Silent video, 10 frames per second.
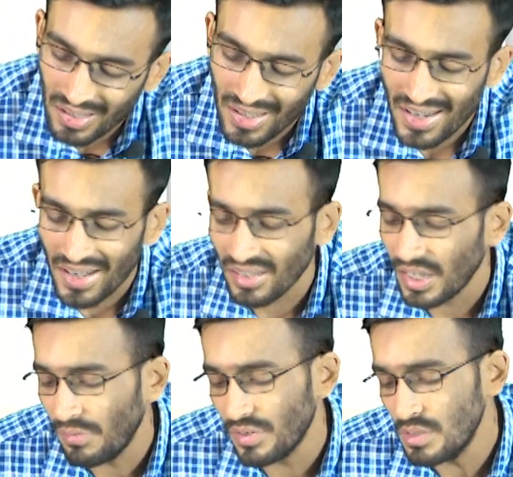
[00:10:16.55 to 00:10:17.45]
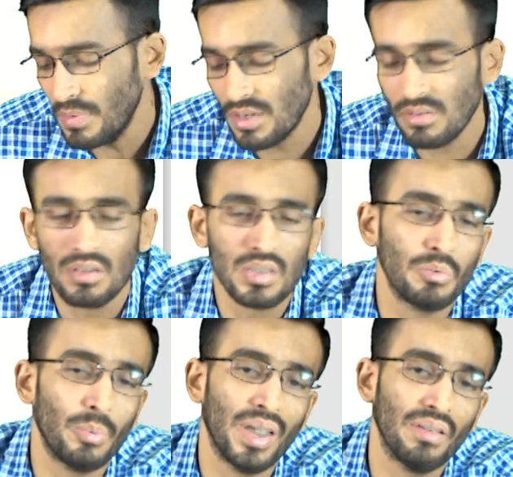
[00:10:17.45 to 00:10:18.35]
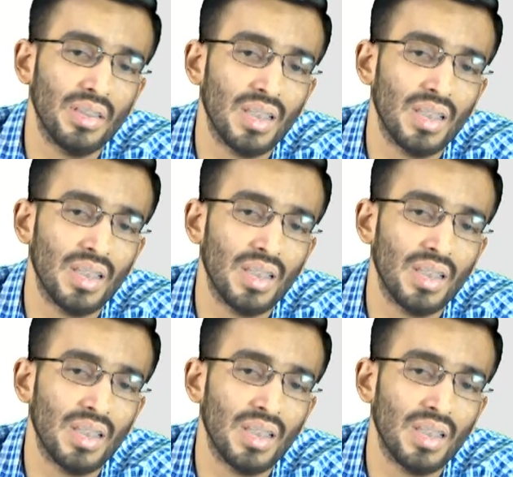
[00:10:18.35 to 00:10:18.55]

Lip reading: ended 31st March 2021?